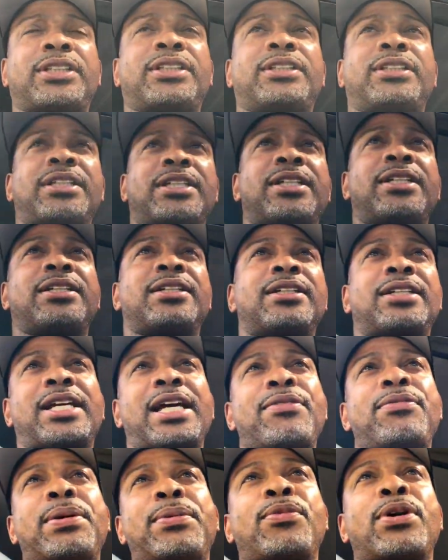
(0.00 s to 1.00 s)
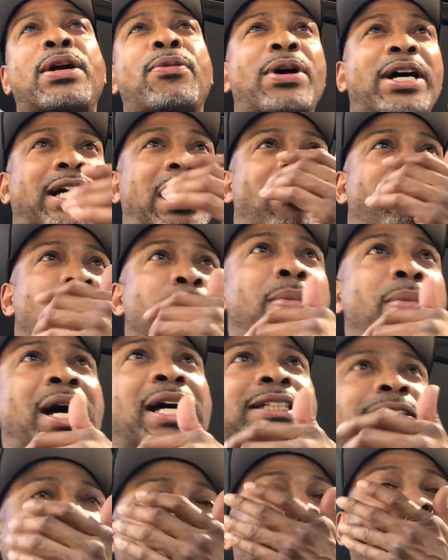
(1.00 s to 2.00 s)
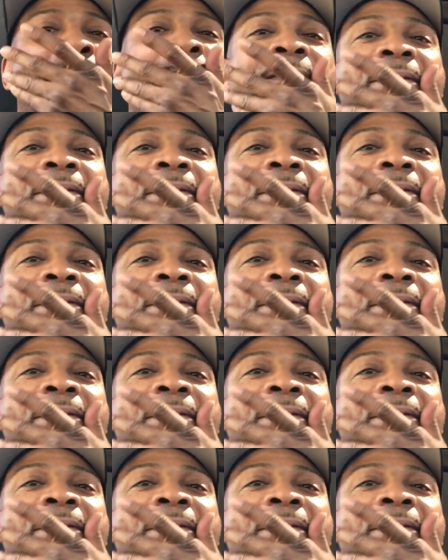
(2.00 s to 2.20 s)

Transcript: 60. Can't remember what I got from Bison.